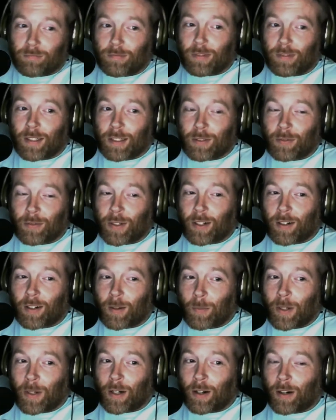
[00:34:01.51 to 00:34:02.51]
That's fair. I
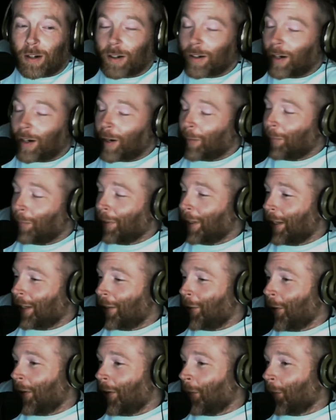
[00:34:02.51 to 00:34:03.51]
mean, our police
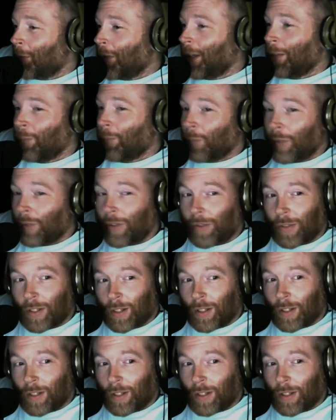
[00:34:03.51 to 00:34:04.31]
do have a problem with